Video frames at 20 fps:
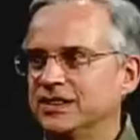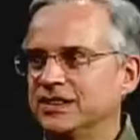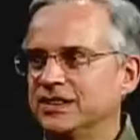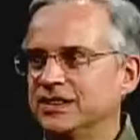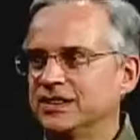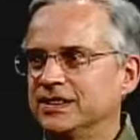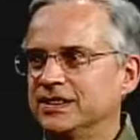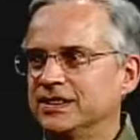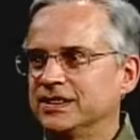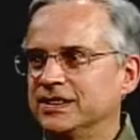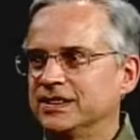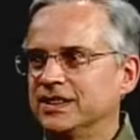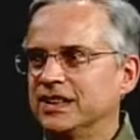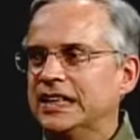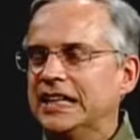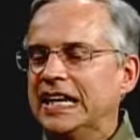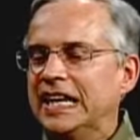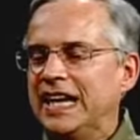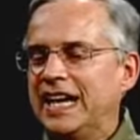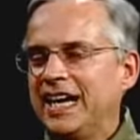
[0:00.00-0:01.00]
a
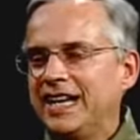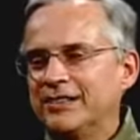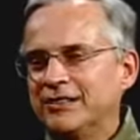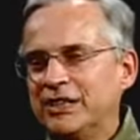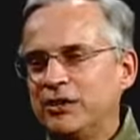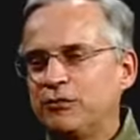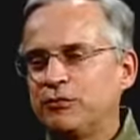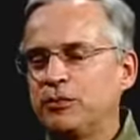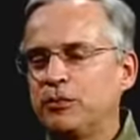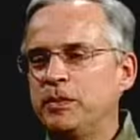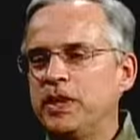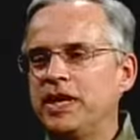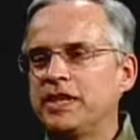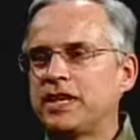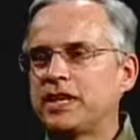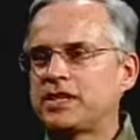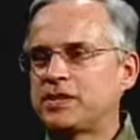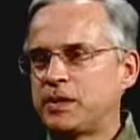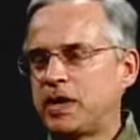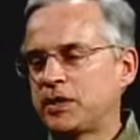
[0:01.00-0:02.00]
challenge for you? Well, for me,
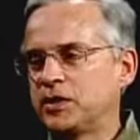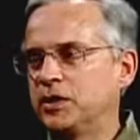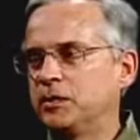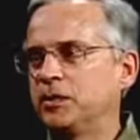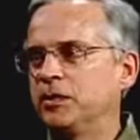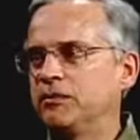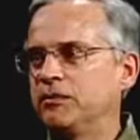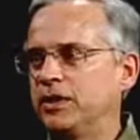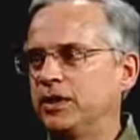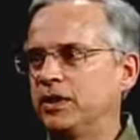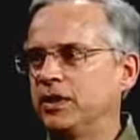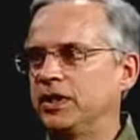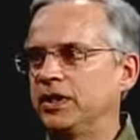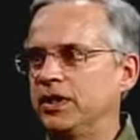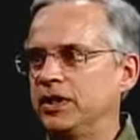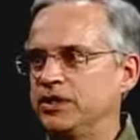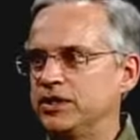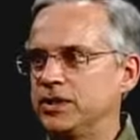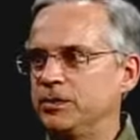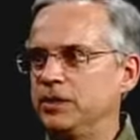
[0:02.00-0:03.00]
that's actually been very
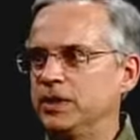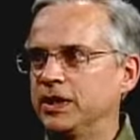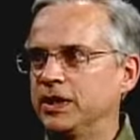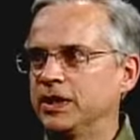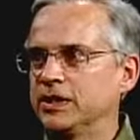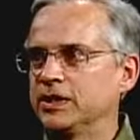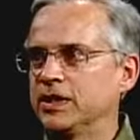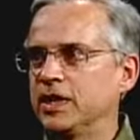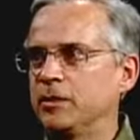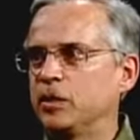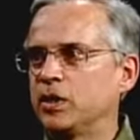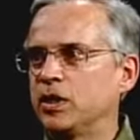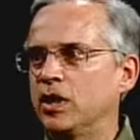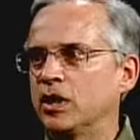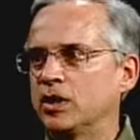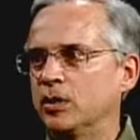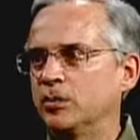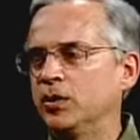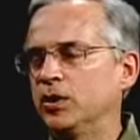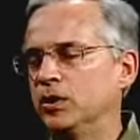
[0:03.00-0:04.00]
easy because I'm a
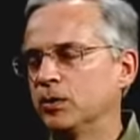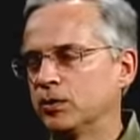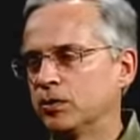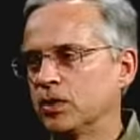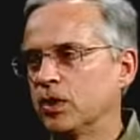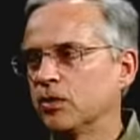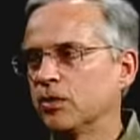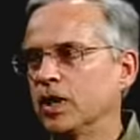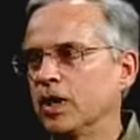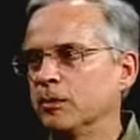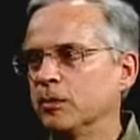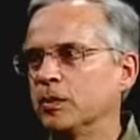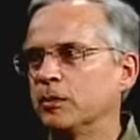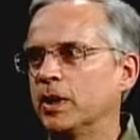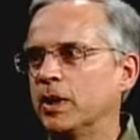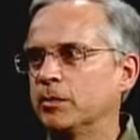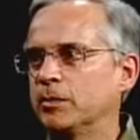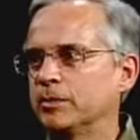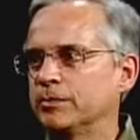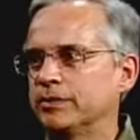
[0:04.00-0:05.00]
computer programmer
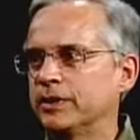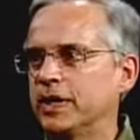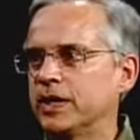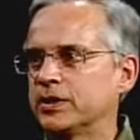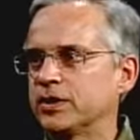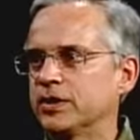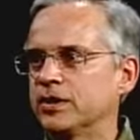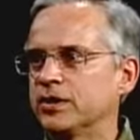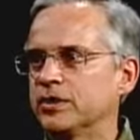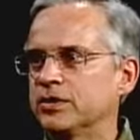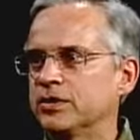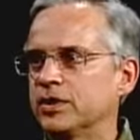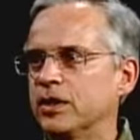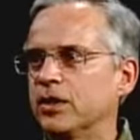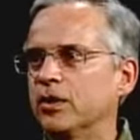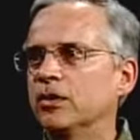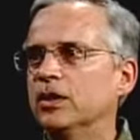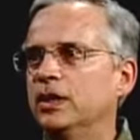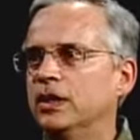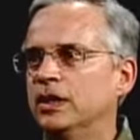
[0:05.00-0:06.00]
by profession.
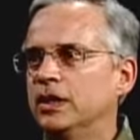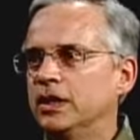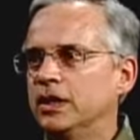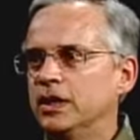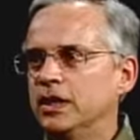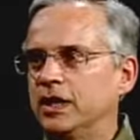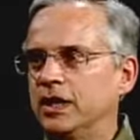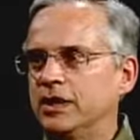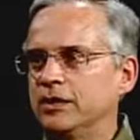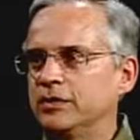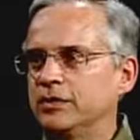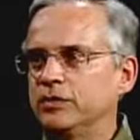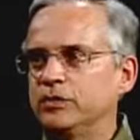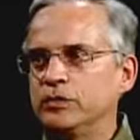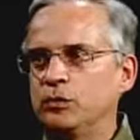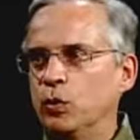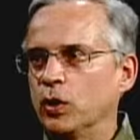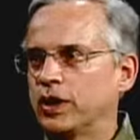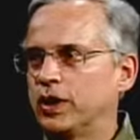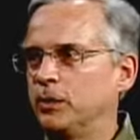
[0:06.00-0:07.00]
So
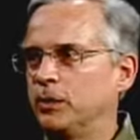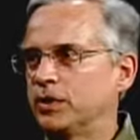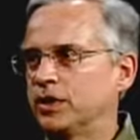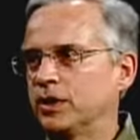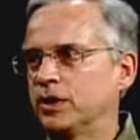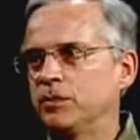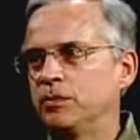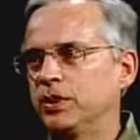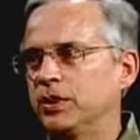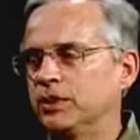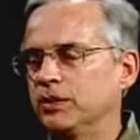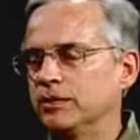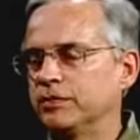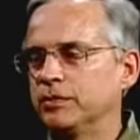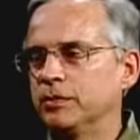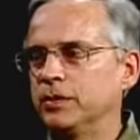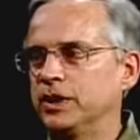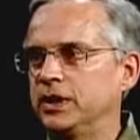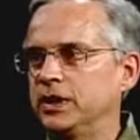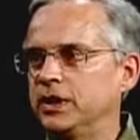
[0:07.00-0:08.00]
working with the computer
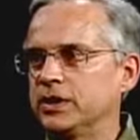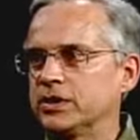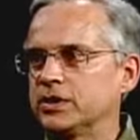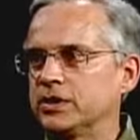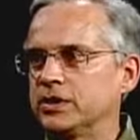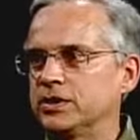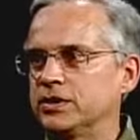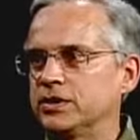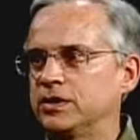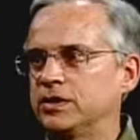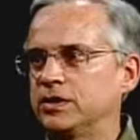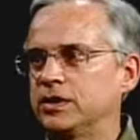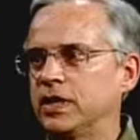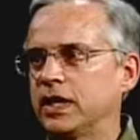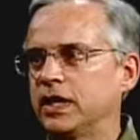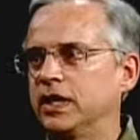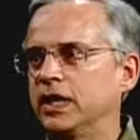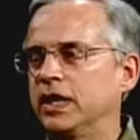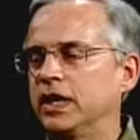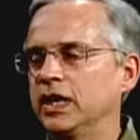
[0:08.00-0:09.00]
for me is just
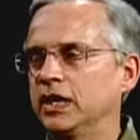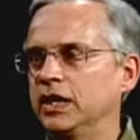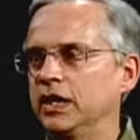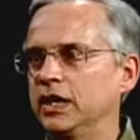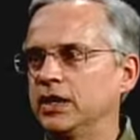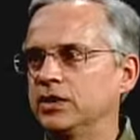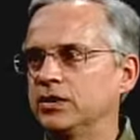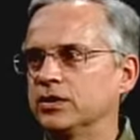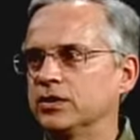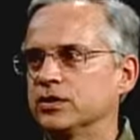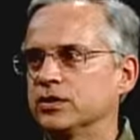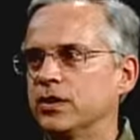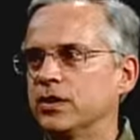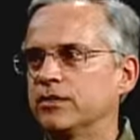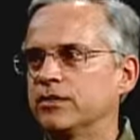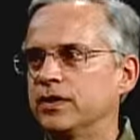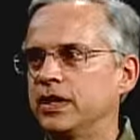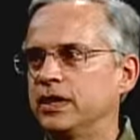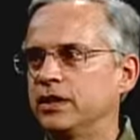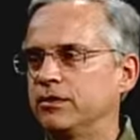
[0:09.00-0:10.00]
secondhand nature. So I
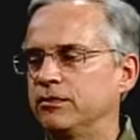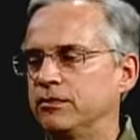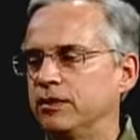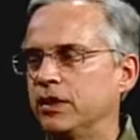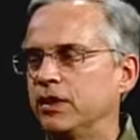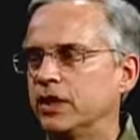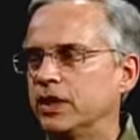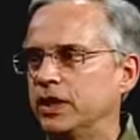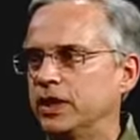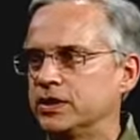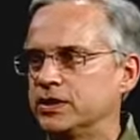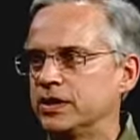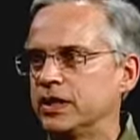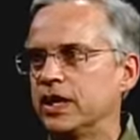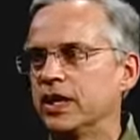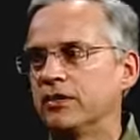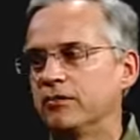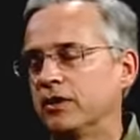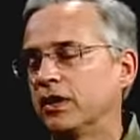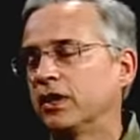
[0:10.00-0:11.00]
find it very easy
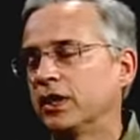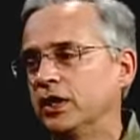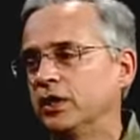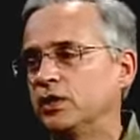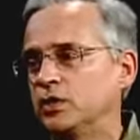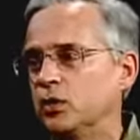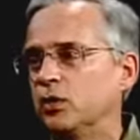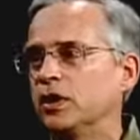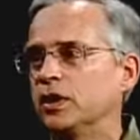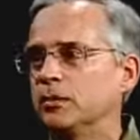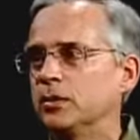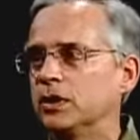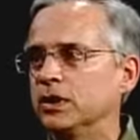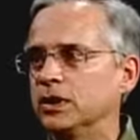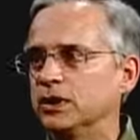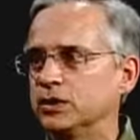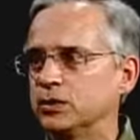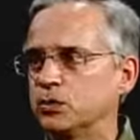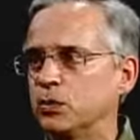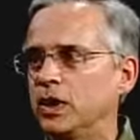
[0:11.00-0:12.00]
and very enjoyable
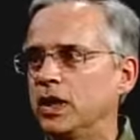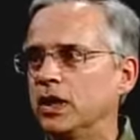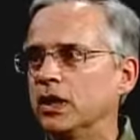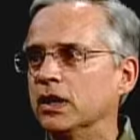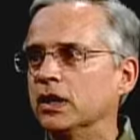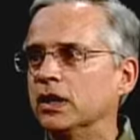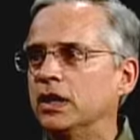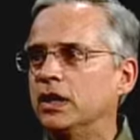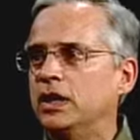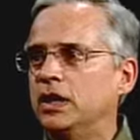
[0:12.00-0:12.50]
as well,